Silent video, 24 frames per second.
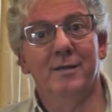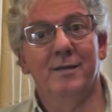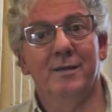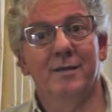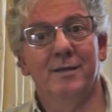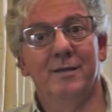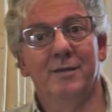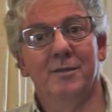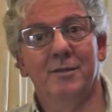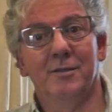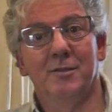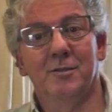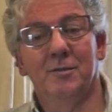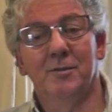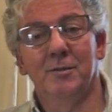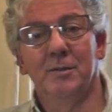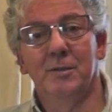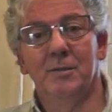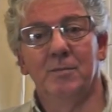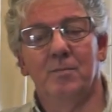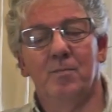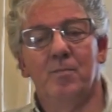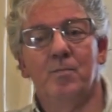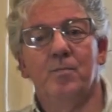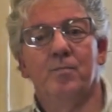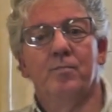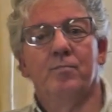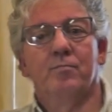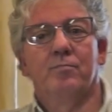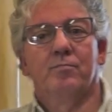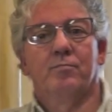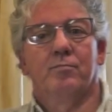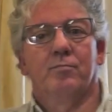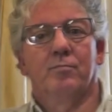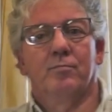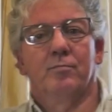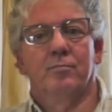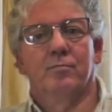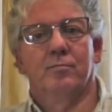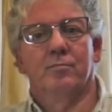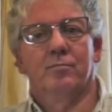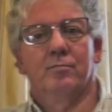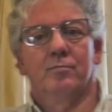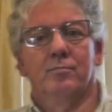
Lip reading: Nobody speaks.